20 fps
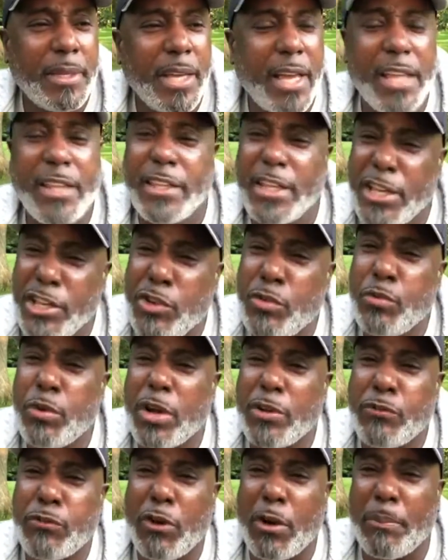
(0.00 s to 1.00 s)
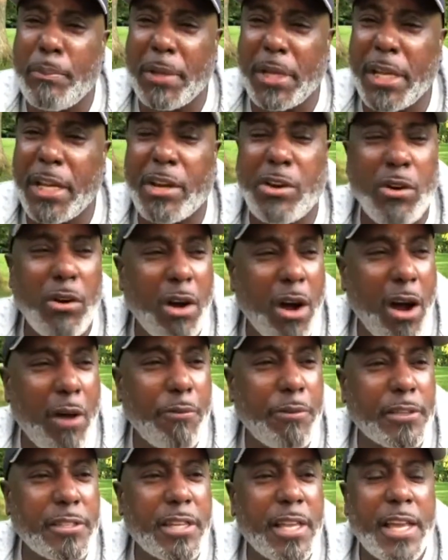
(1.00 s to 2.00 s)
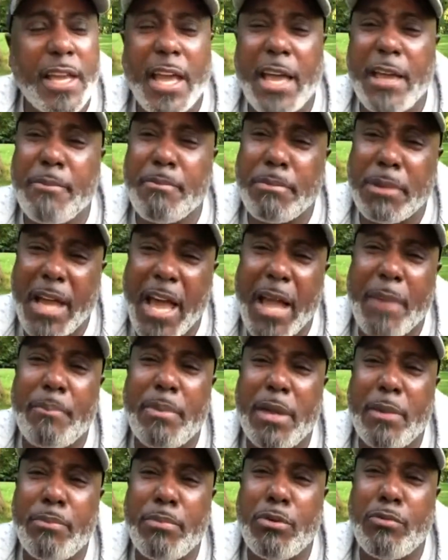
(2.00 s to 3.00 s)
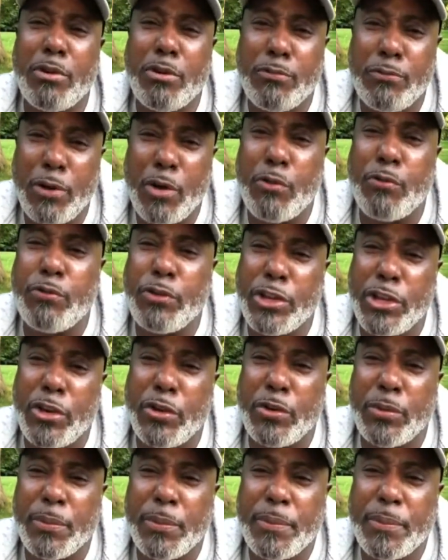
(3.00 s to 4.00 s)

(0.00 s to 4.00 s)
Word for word: And then you run for a political office and black people will vote for you.